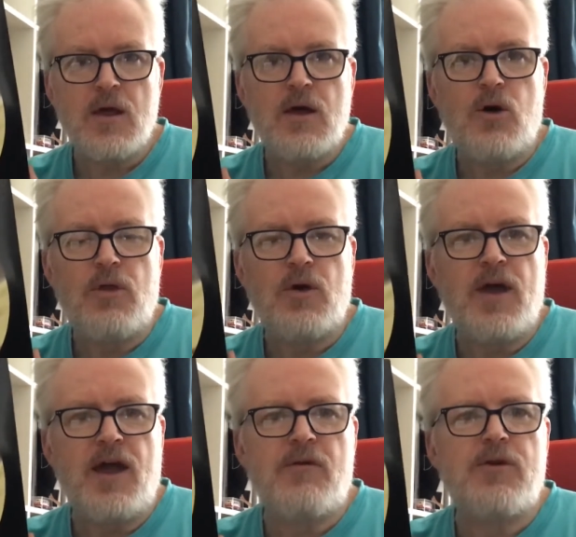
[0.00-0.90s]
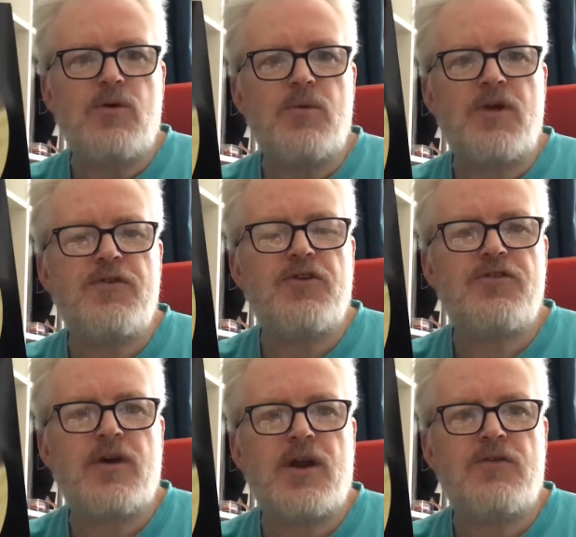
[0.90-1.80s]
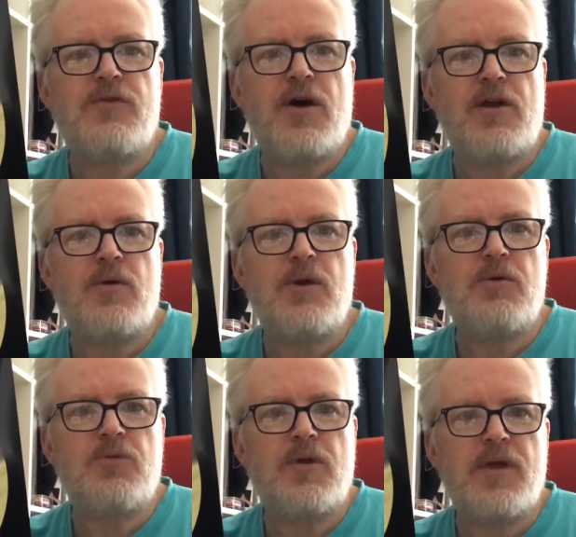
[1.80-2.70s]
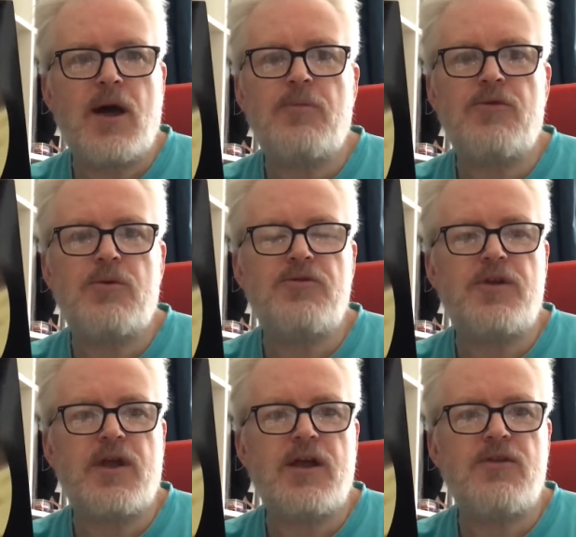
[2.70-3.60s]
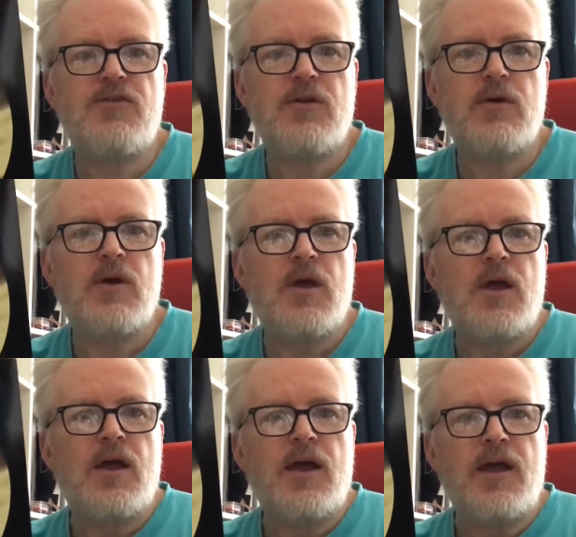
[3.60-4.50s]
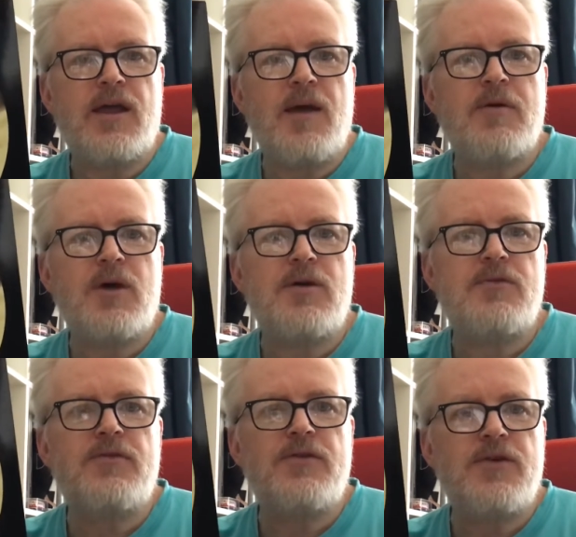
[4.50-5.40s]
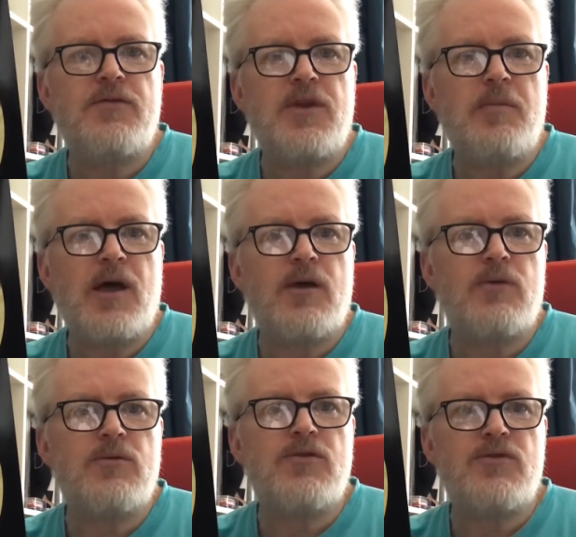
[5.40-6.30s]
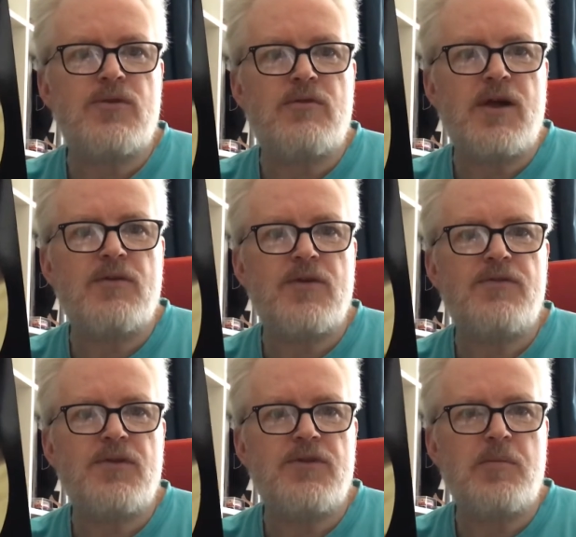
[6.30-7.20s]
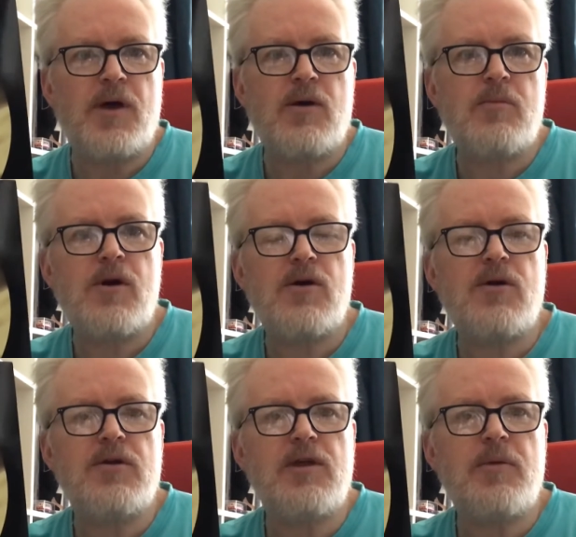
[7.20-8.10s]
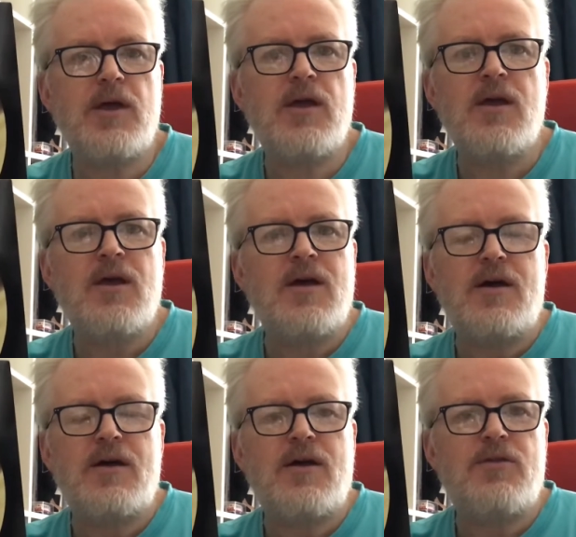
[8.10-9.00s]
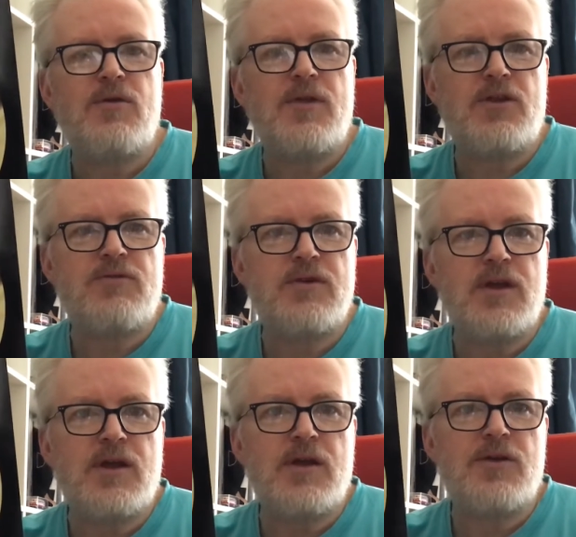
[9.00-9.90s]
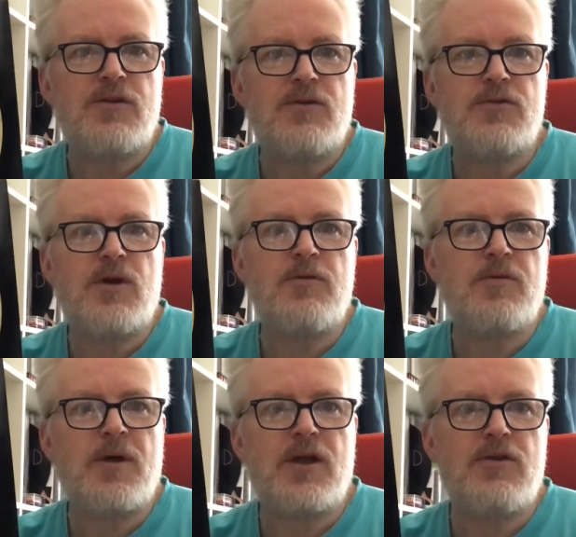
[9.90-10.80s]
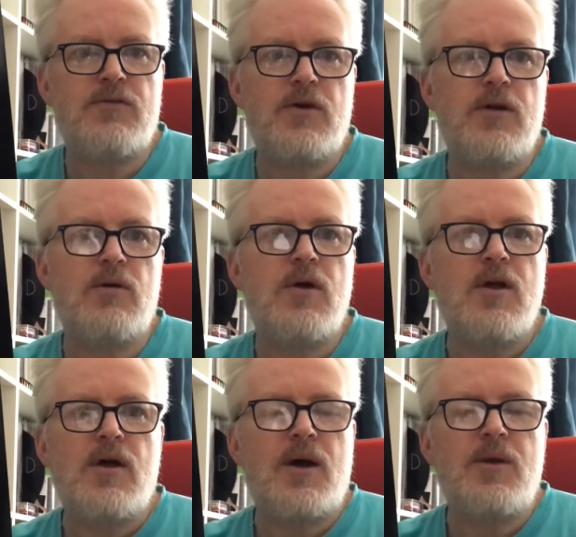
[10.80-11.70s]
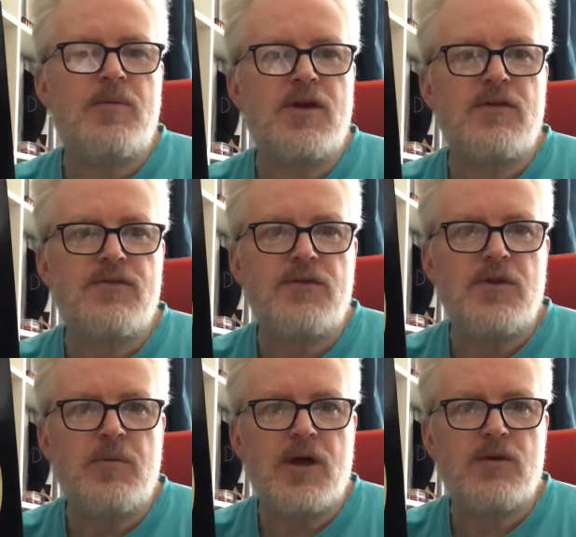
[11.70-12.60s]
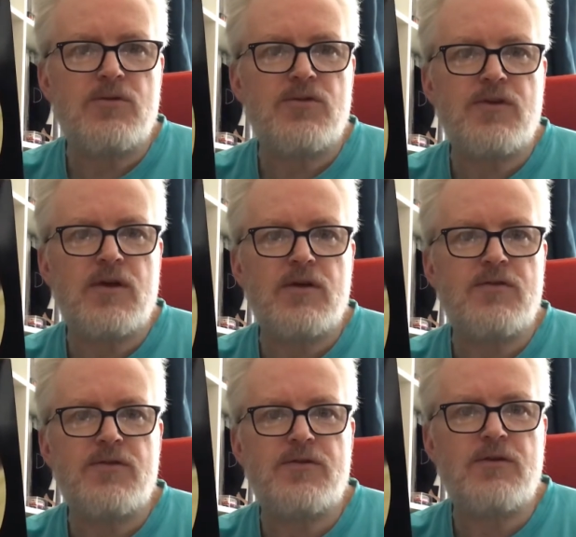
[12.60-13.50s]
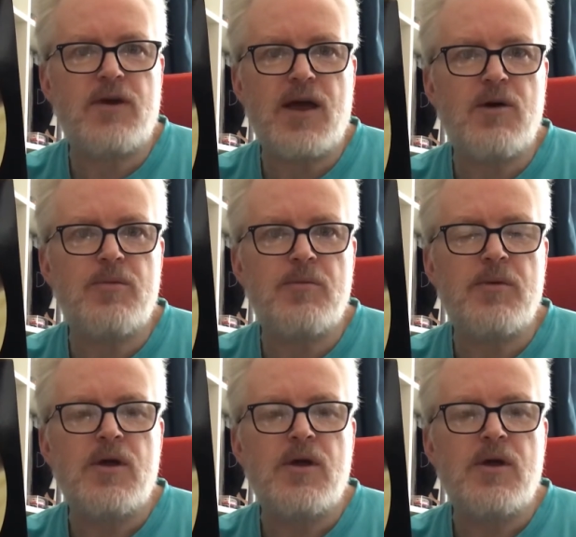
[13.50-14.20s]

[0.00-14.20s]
Although Ariel, when I first started collecting vinyl, and it was one of the albums I wanted to get into, it kept going for £50, around the £50 mark on eBay, and I thought that's ridiculous. I was back into vinyl. I'm not paying £50 for an album,